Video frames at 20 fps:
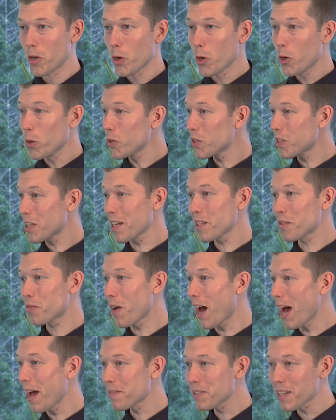Who says
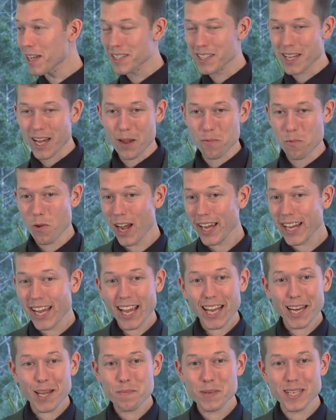5's on time? Why
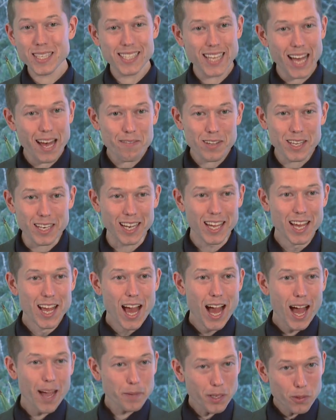can't it be 7?
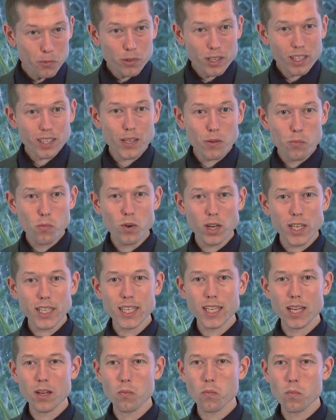I mean, really,
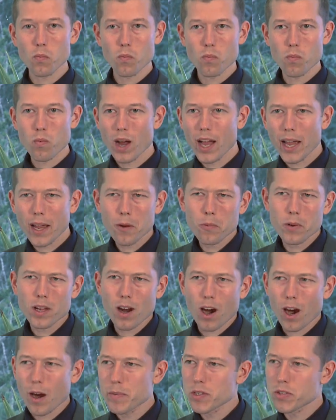why are we
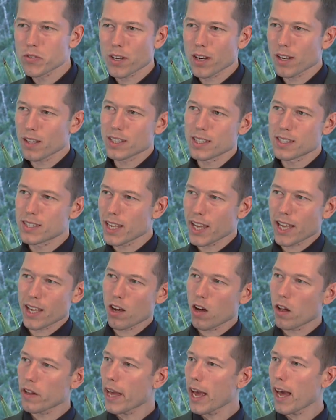arbitrarily saying,
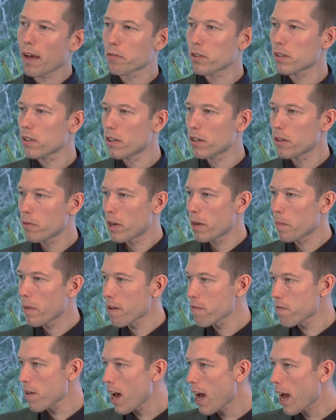oh, they have to learn to read by
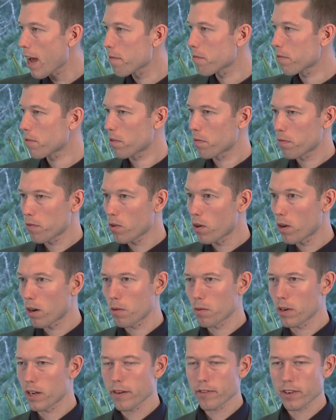5 or 4 or
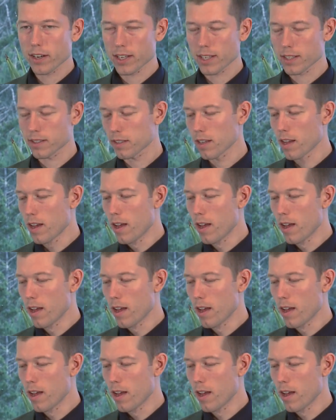whatever it is?